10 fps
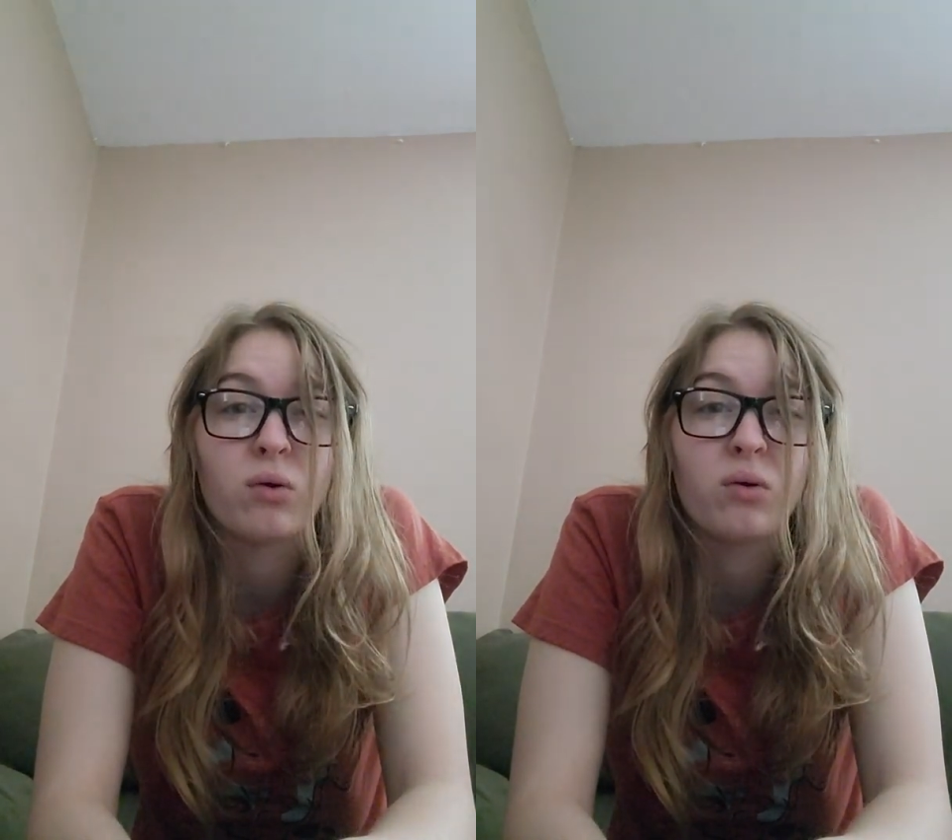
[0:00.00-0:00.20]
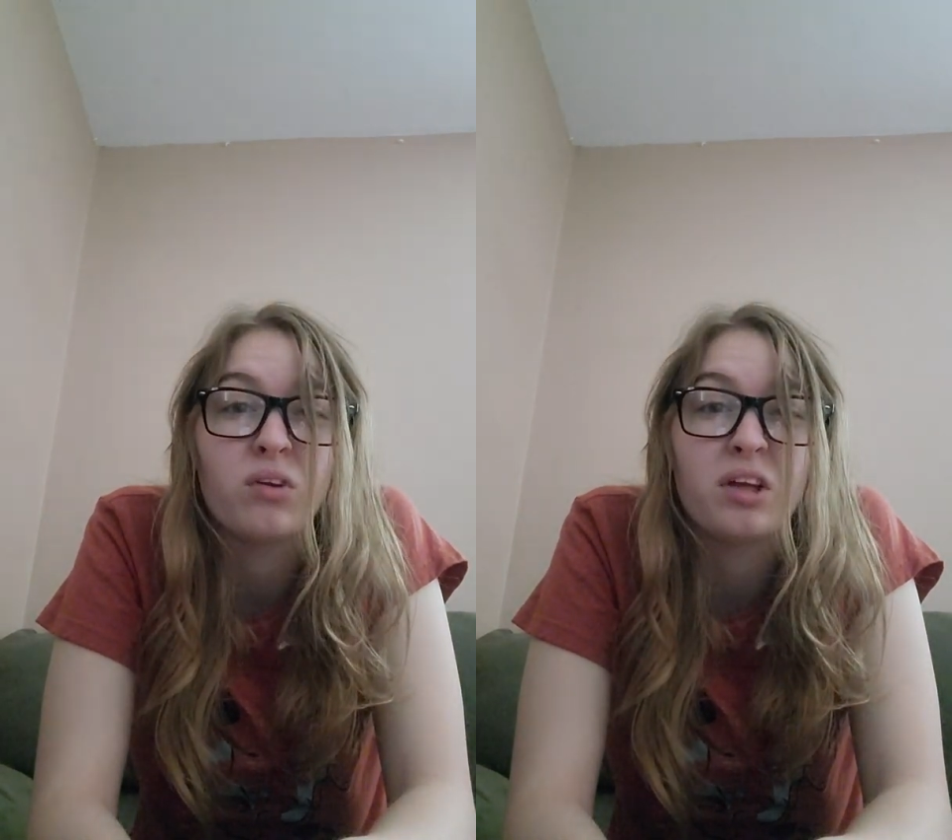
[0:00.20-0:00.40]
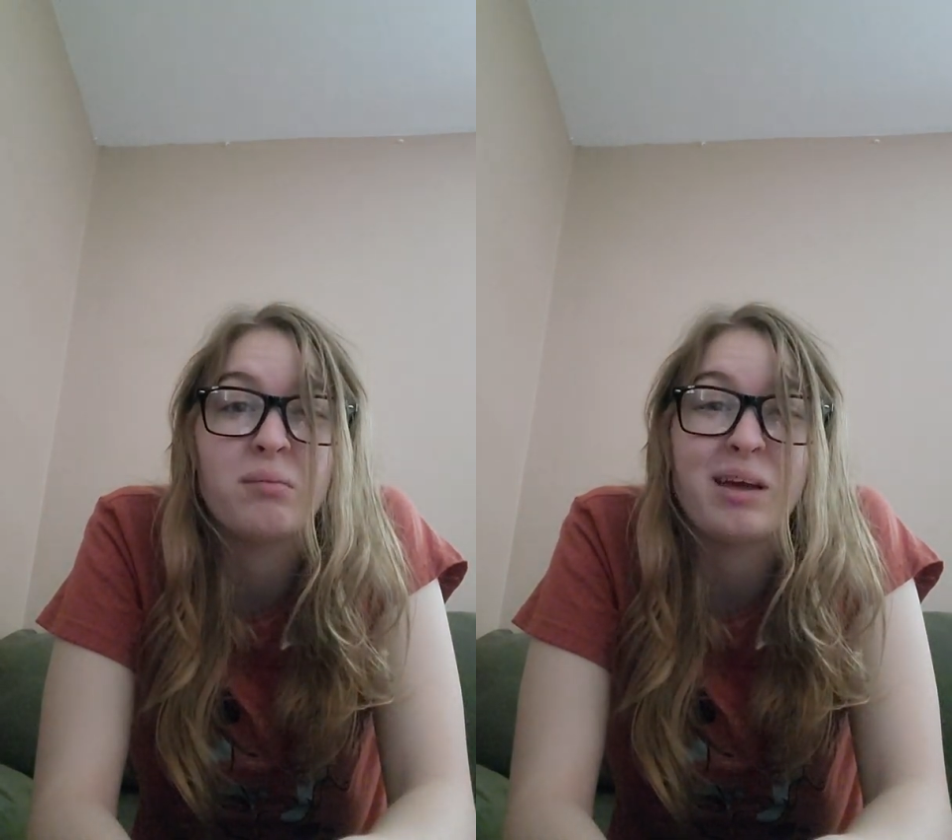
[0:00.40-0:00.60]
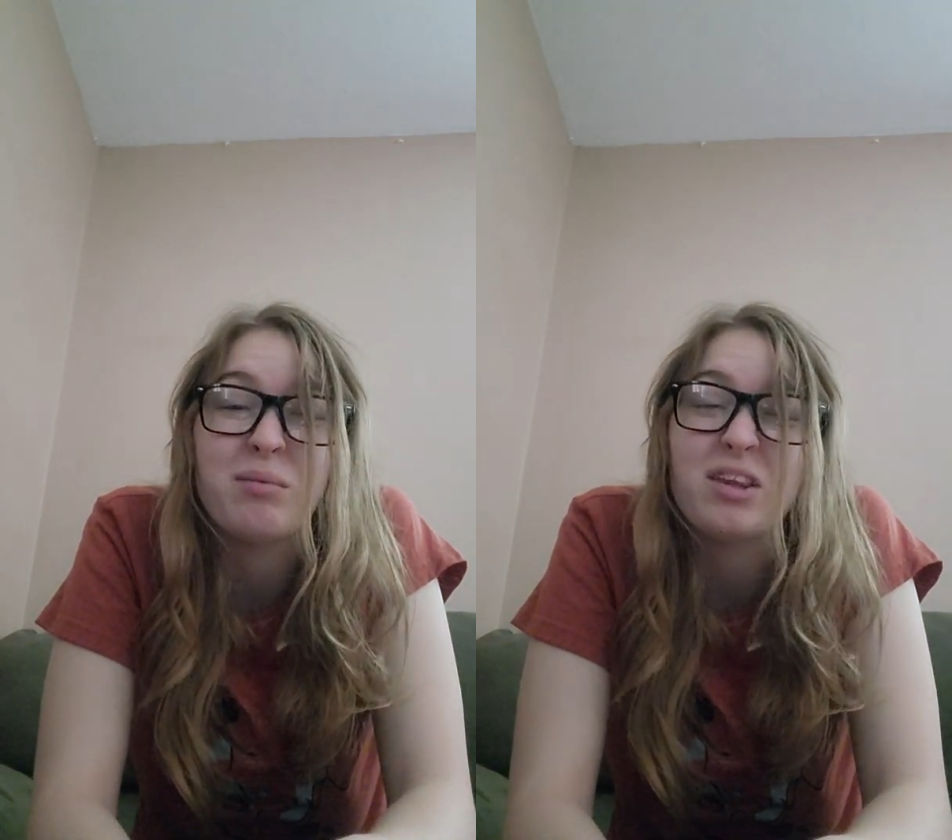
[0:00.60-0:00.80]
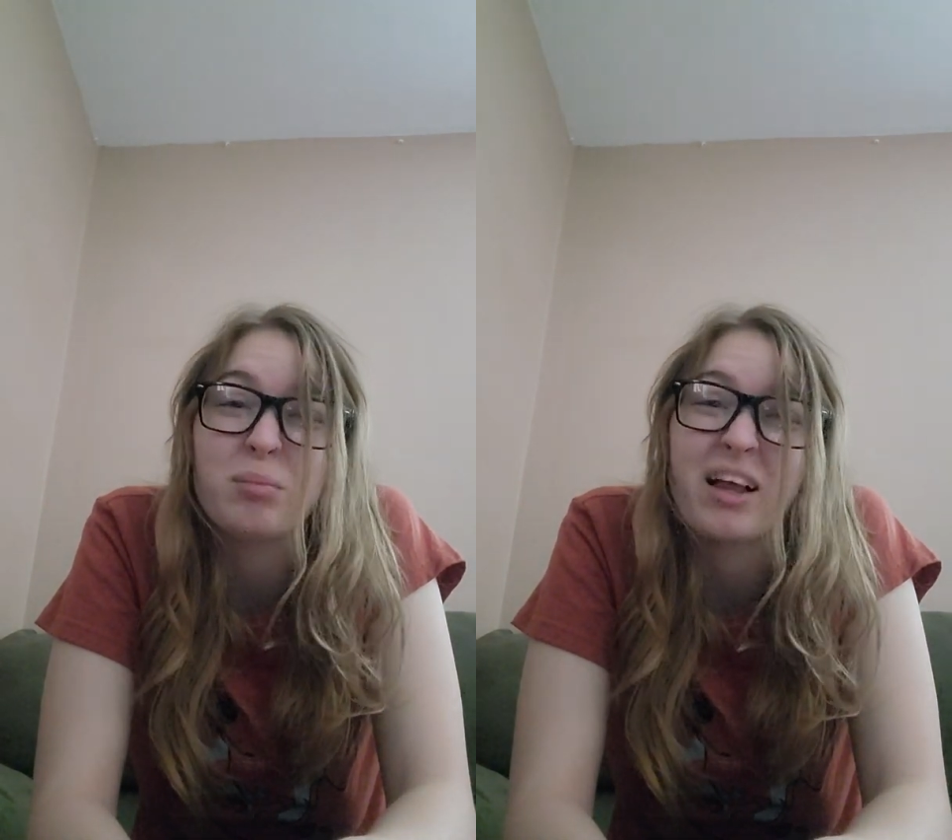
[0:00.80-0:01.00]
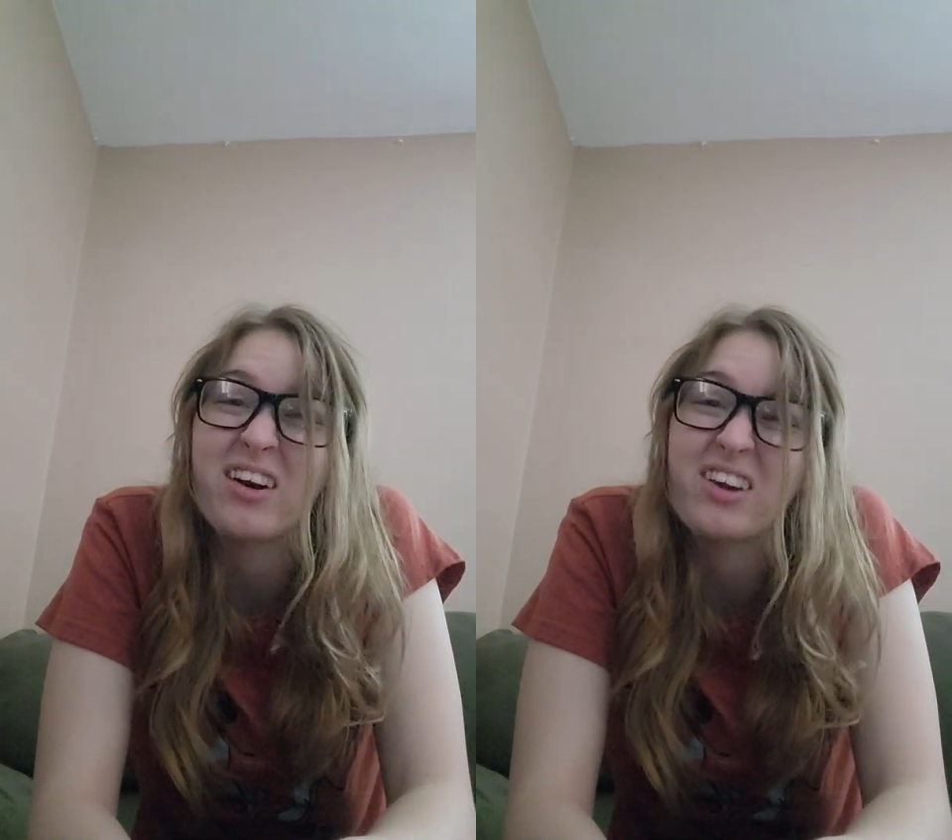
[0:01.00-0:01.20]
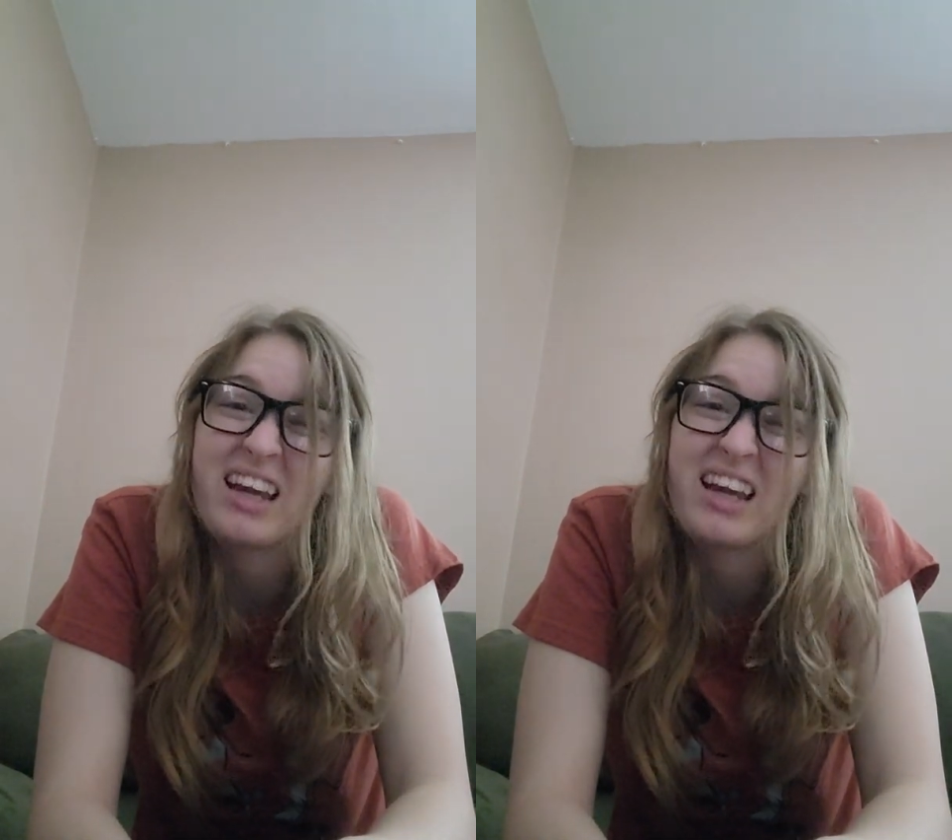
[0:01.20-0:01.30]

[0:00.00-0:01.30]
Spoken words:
old and maybe their bladder